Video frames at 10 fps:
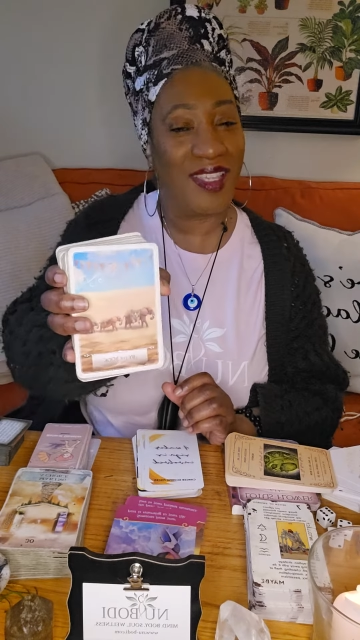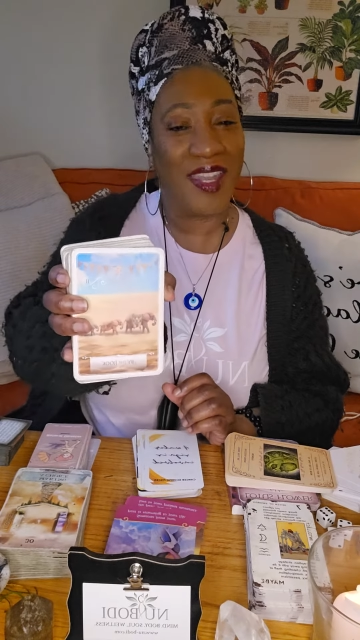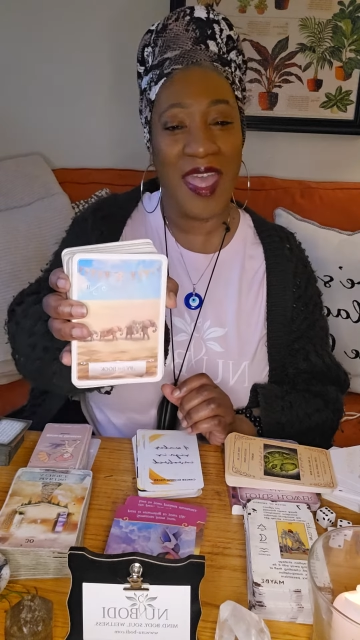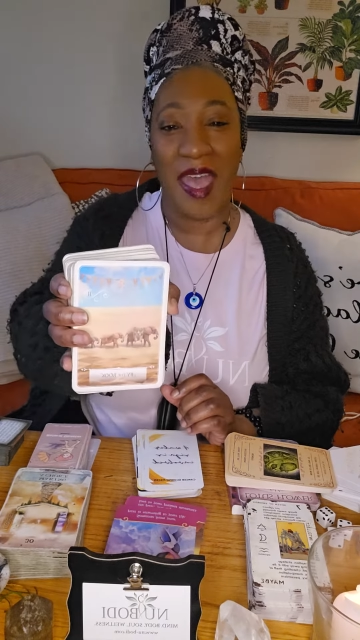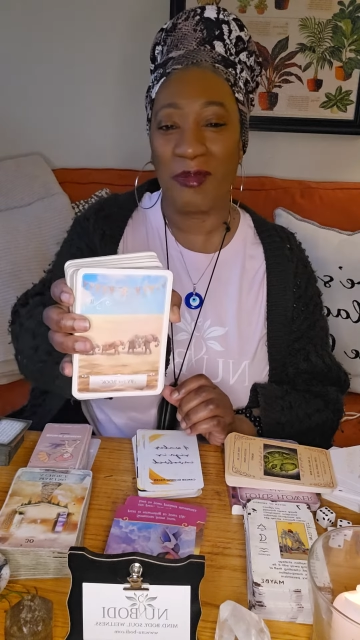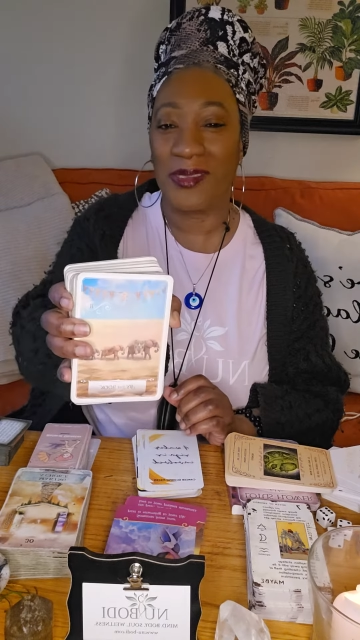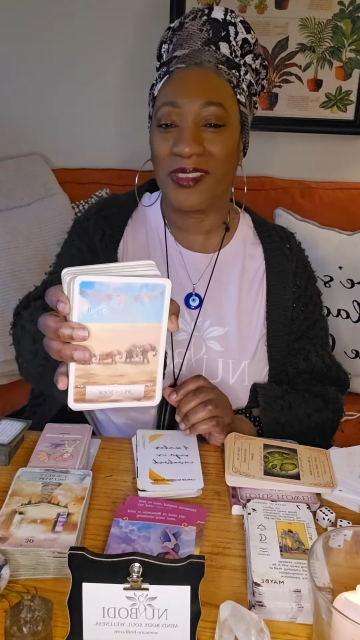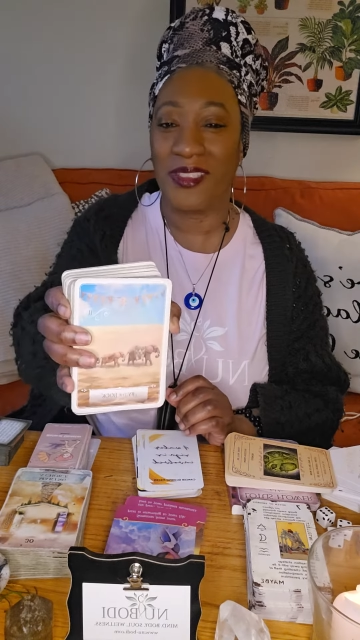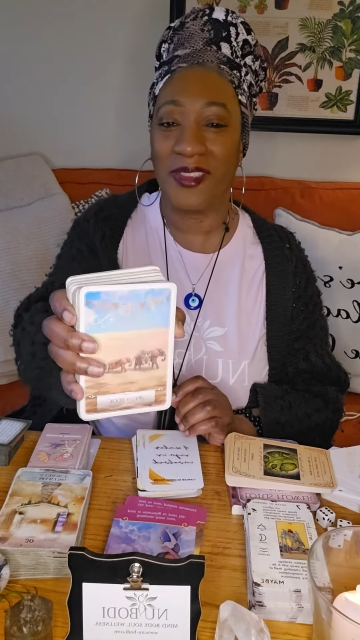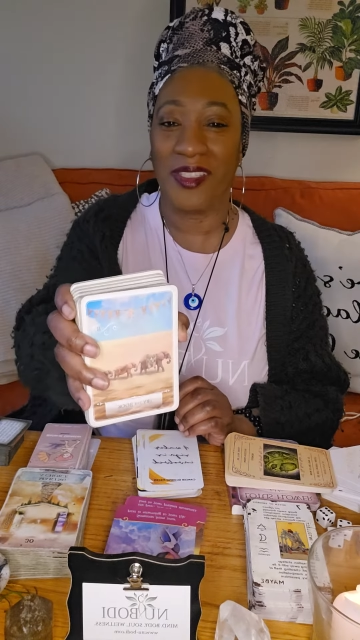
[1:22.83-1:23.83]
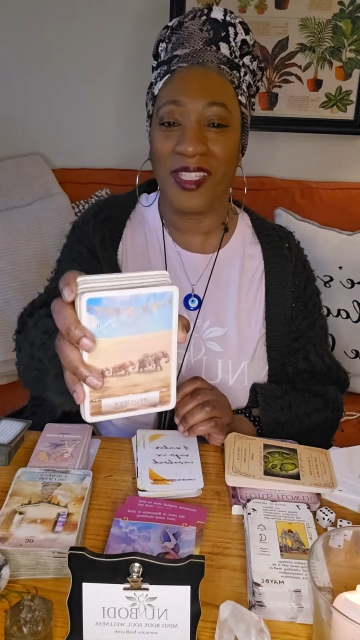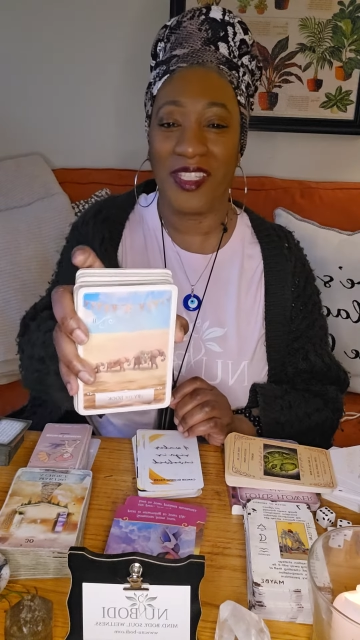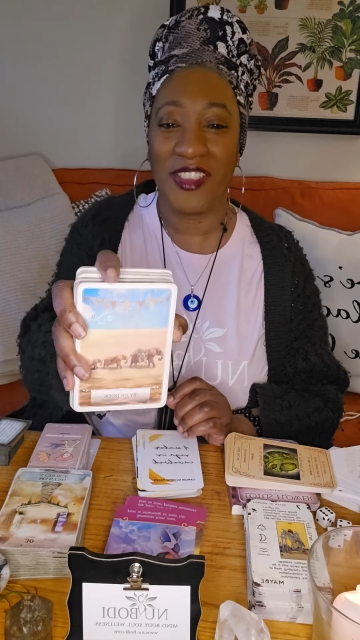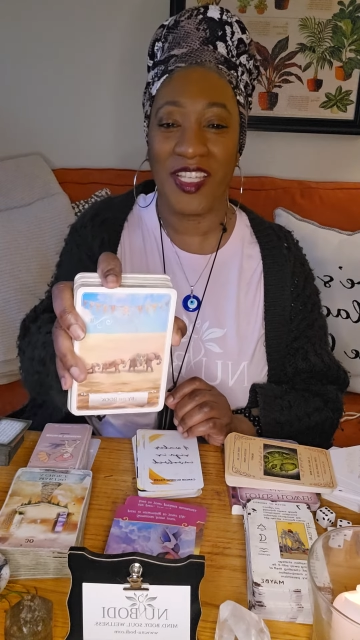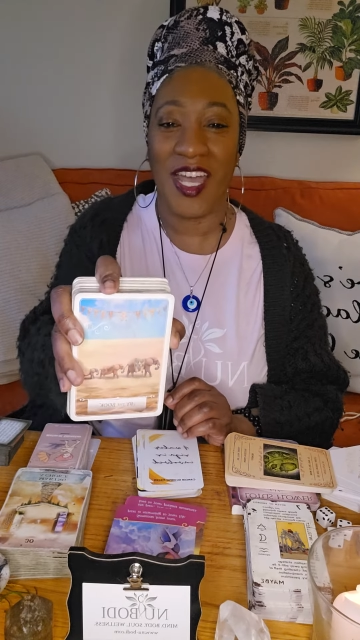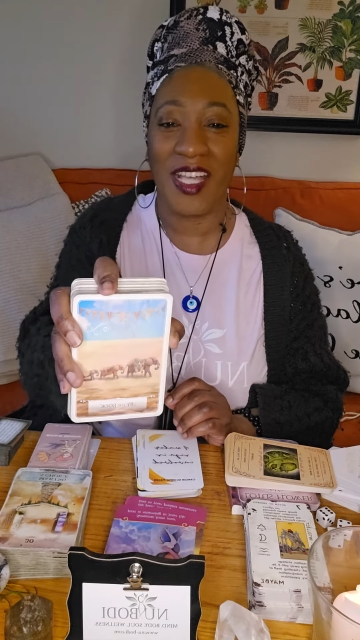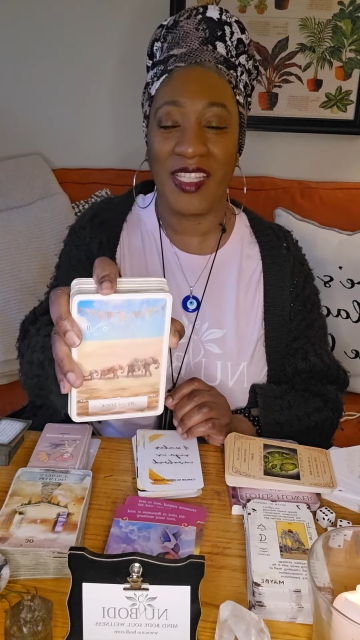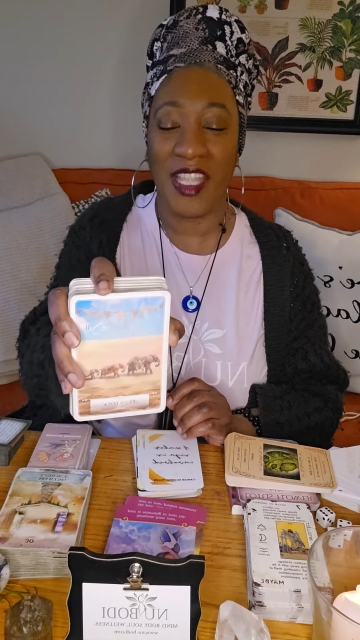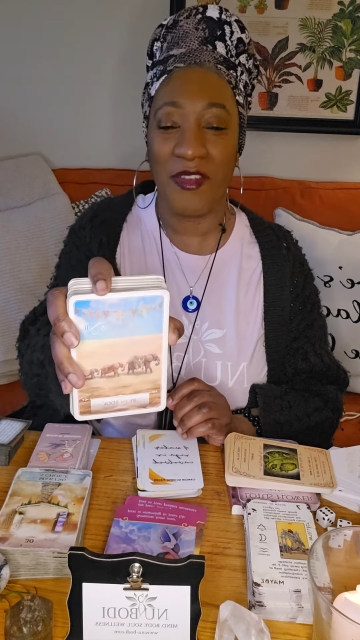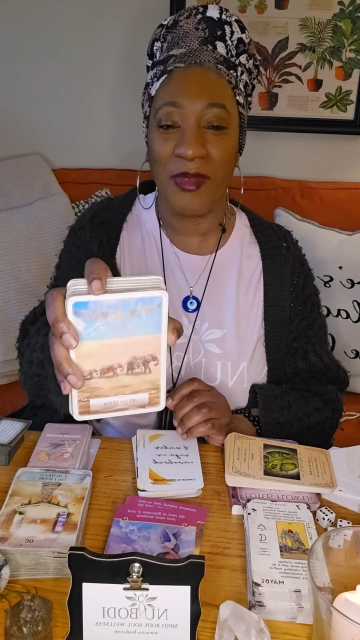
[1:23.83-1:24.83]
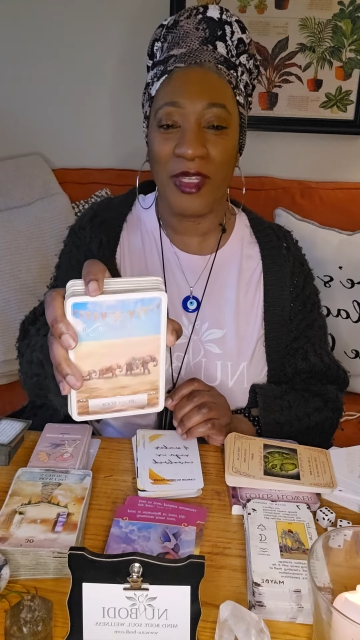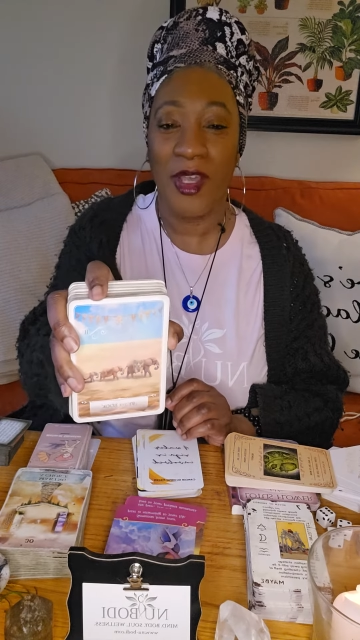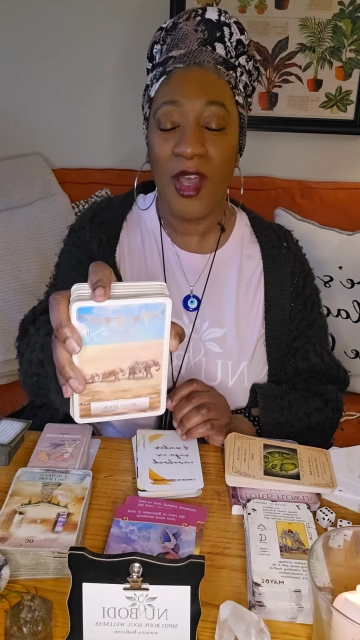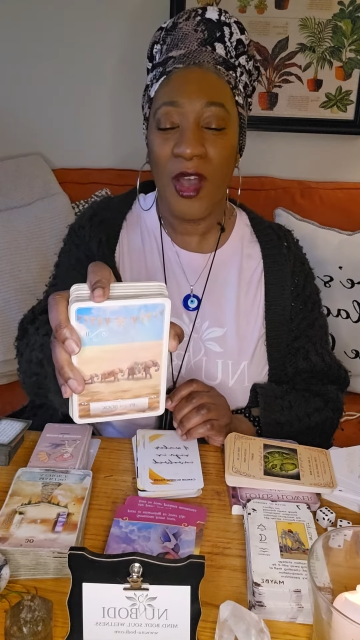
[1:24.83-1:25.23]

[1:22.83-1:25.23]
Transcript: and absolutely, because you got 11